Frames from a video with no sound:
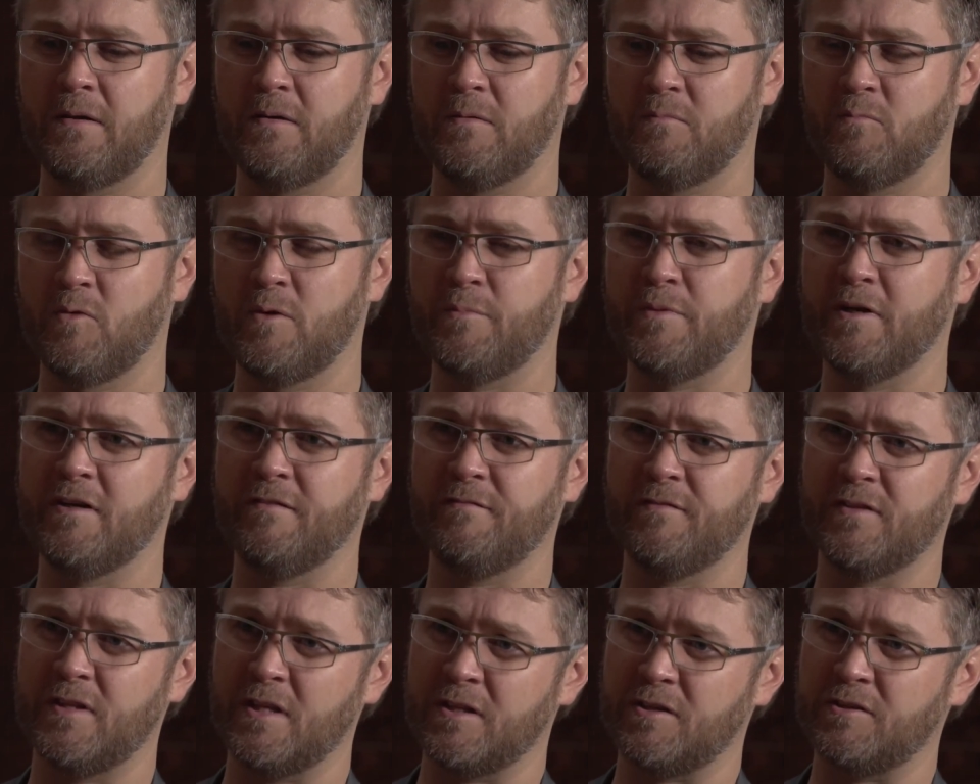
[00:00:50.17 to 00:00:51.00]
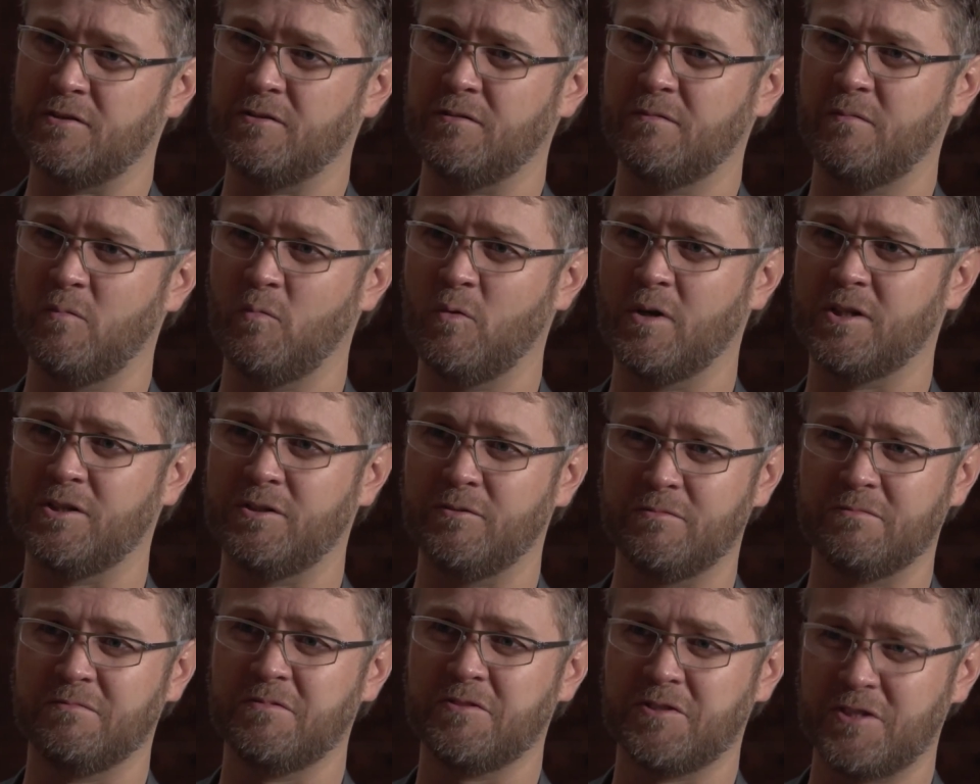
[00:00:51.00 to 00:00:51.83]
We believe that what
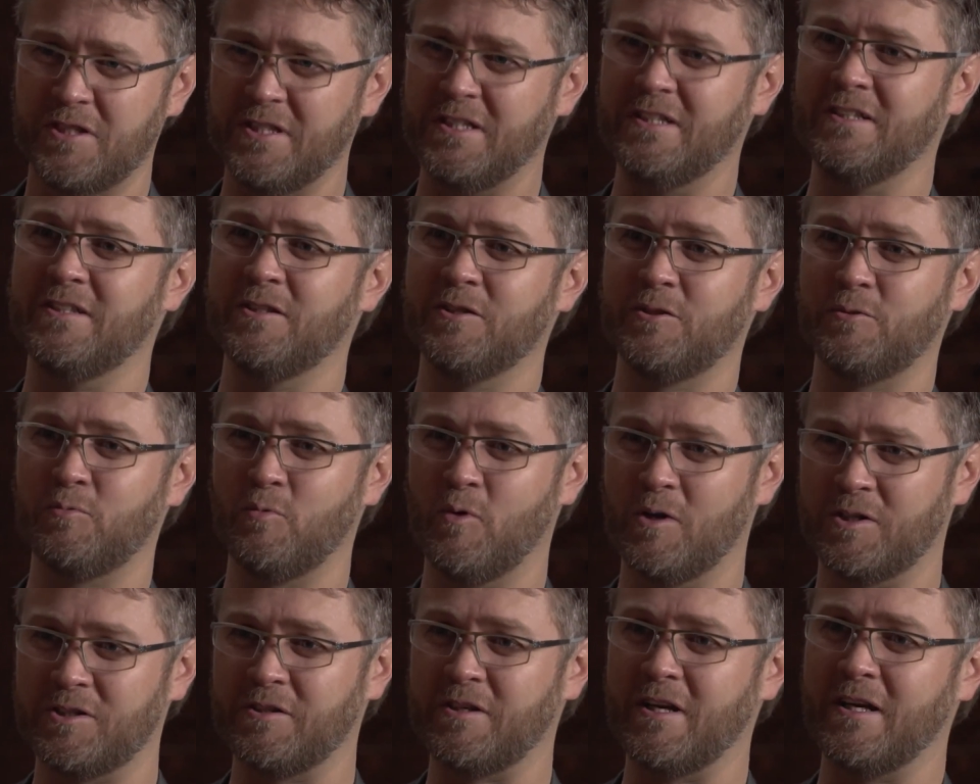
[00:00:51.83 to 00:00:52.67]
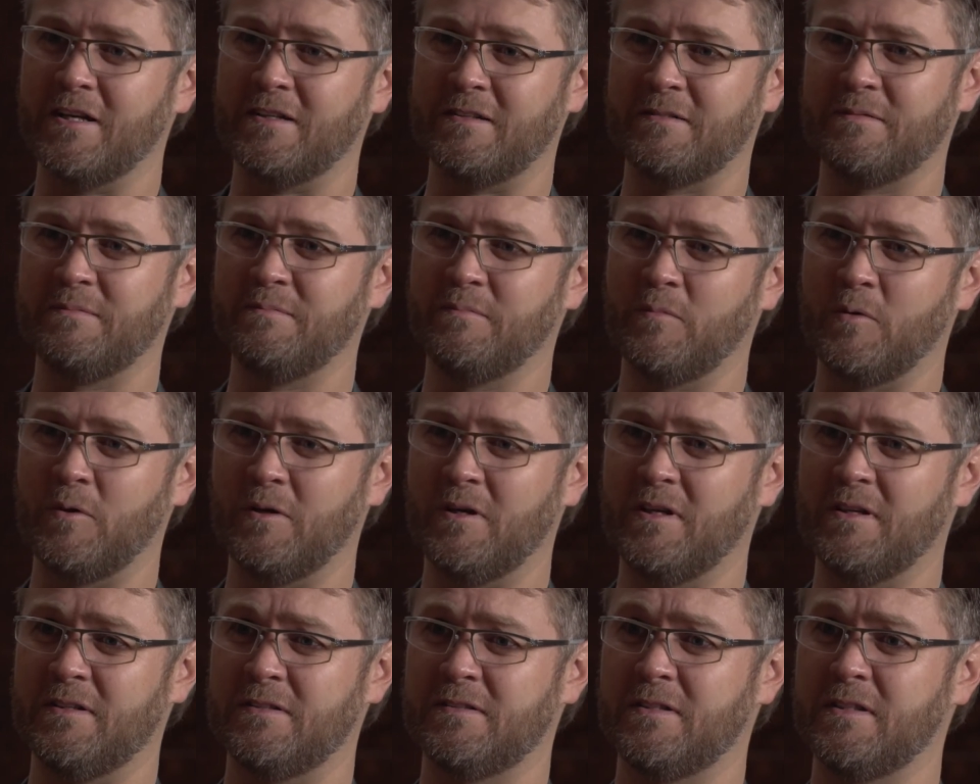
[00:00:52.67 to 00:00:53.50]
you see is what you get, more
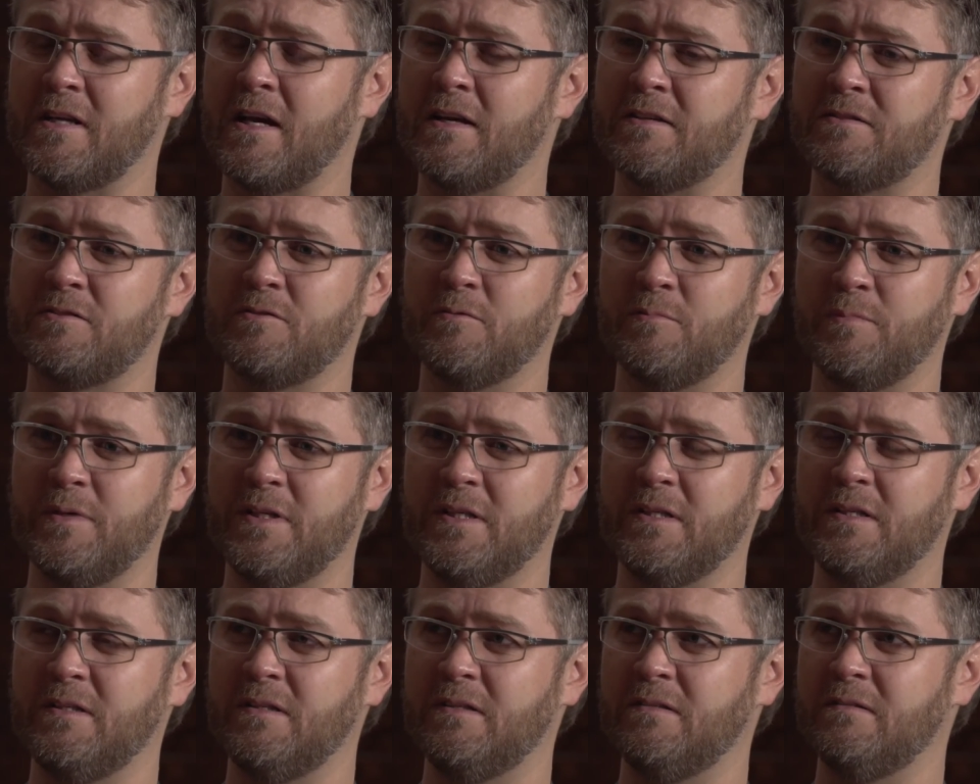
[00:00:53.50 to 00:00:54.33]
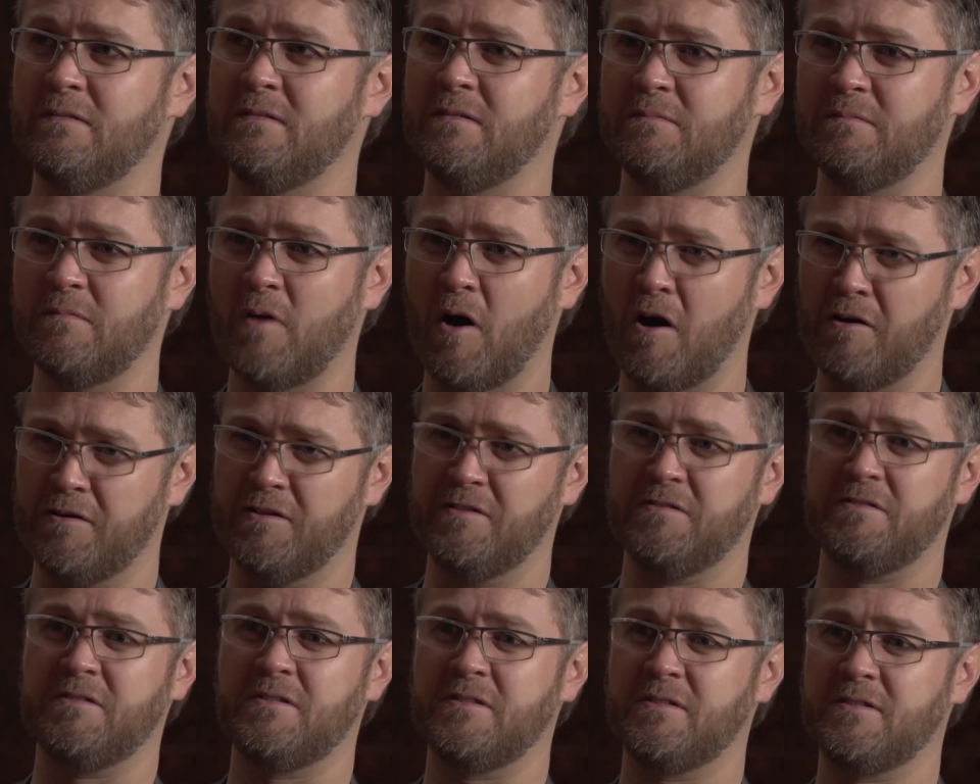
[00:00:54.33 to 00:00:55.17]
or less. It has to be
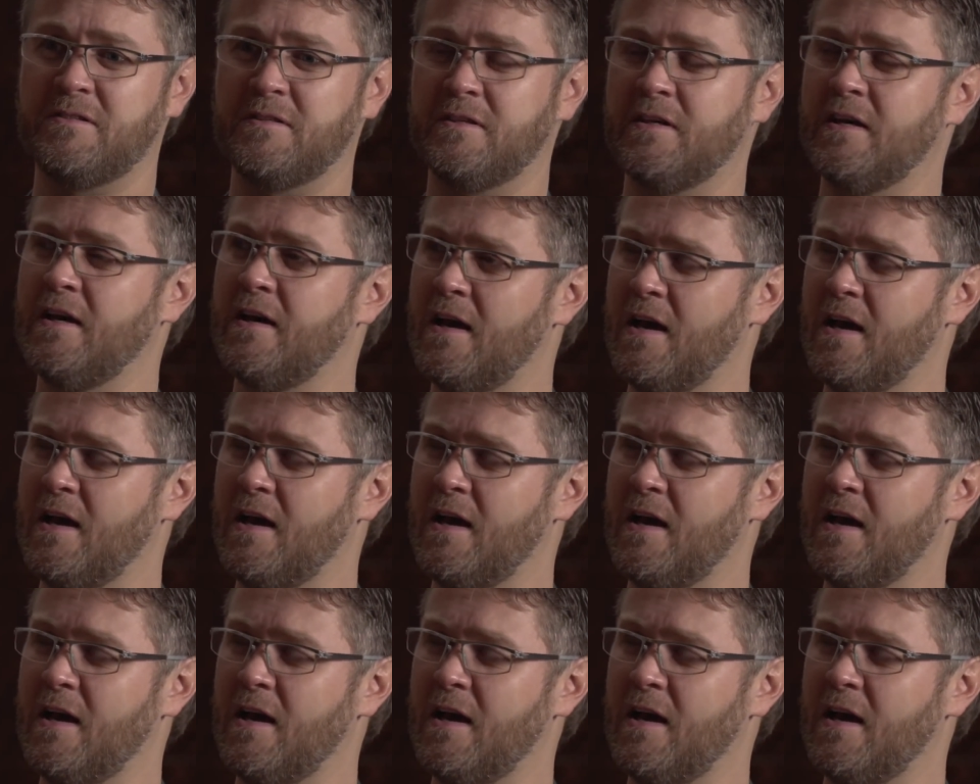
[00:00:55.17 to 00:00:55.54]
honest.